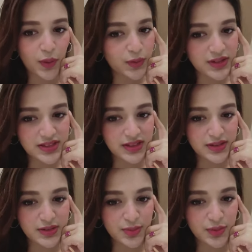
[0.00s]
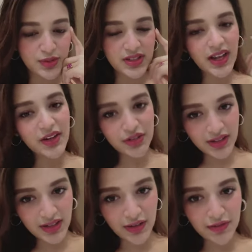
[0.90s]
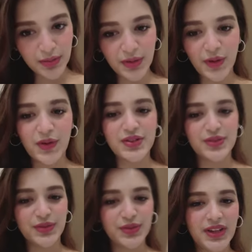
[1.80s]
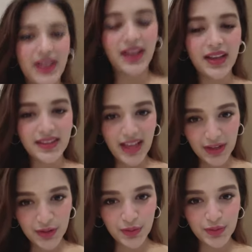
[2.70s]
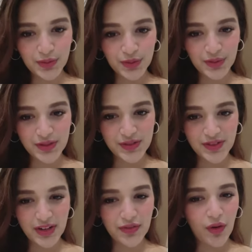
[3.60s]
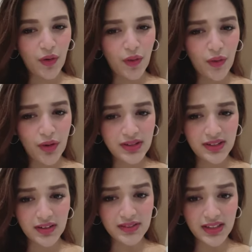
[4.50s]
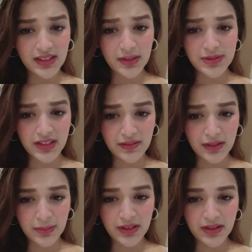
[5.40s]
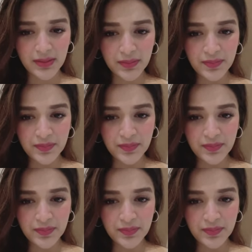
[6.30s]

I always see his posts and I really love him a lot. So thank you to coolest Vinay for all the love that he keeps giving me.